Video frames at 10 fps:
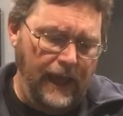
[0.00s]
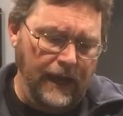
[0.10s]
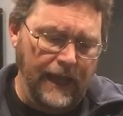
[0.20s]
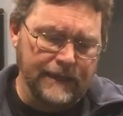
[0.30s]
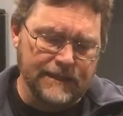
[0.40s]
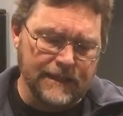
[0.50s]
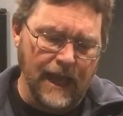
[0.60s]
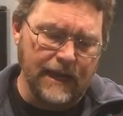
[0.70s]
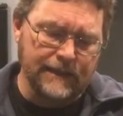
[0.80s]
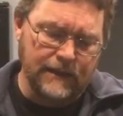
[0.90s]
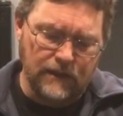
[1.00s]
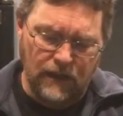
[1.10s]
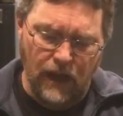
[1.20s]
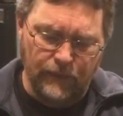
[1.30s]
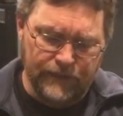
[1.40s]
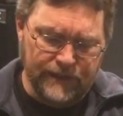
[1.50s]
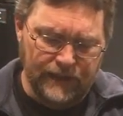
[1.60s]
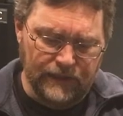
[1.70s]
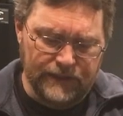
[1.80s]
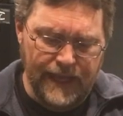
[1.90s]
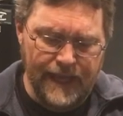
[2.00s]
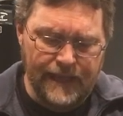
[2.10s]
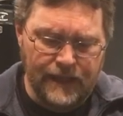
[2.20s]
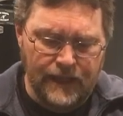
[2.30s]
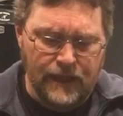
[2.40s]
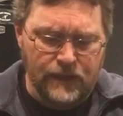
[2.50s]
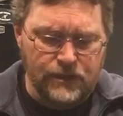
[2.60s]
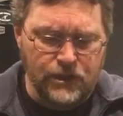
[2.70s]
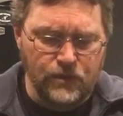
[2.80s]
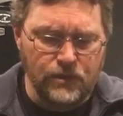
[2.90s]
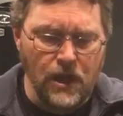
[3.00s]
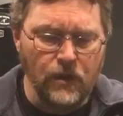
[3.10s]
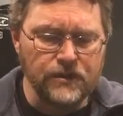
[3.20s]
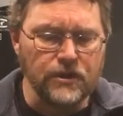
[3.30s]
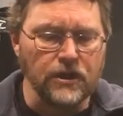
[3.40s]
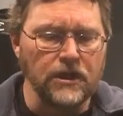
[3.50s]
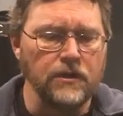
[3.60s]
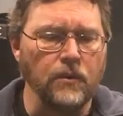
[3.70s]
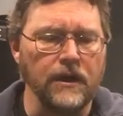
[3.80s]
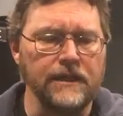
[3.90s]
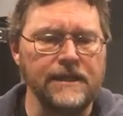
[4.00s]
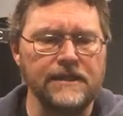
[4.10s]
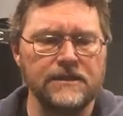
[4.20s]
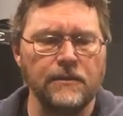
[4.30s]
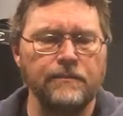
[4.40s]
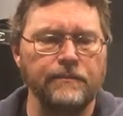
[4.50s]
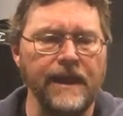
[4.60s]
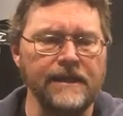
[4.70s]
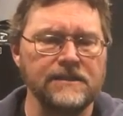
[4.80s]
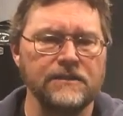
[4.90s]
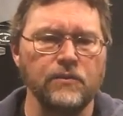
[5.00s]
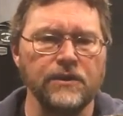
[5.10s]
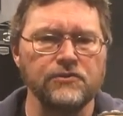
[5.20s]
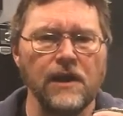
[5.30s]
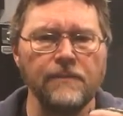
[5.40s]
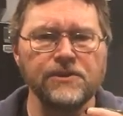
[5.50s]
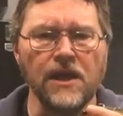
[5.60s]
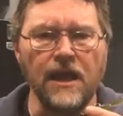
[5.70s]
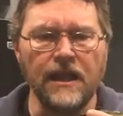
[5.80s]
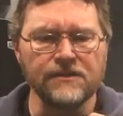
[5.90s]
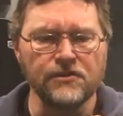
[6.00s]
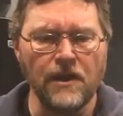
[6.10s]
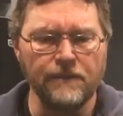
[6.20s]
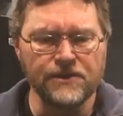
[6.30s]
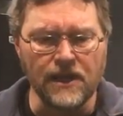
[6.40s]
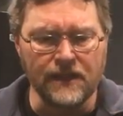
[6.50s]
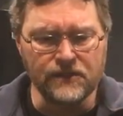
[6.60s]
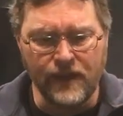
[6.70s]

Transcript: And I decided on a particular day to nose hook one of these baits with a drop shot, as a drop shot.